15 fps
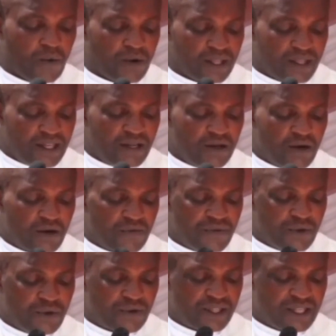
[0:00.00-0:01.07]
We think
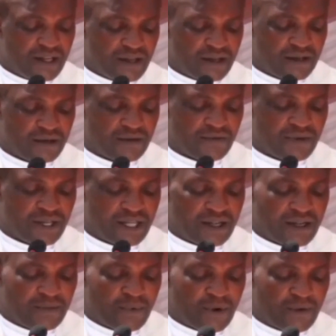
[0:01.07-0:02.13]
of you then,
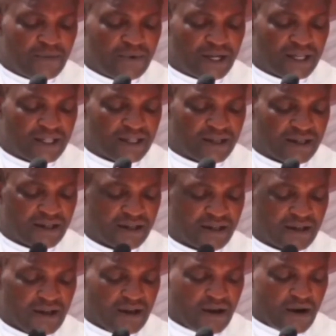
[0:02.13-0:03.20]
Venerable Brother,
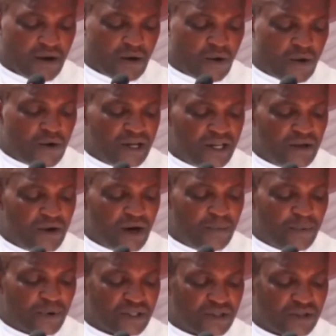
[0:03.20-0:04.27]
who in
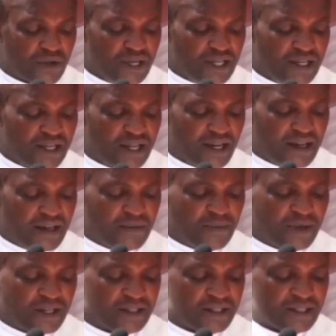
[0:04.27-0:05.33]
your apostolic
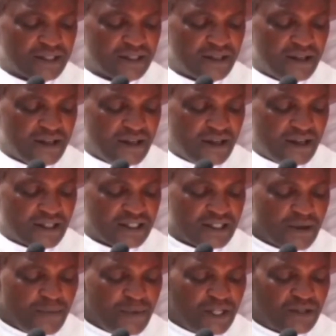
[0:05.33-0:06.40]
labors
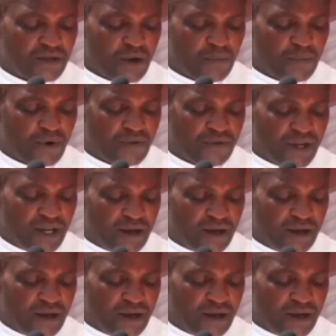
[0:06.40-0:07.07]
as a Bishop of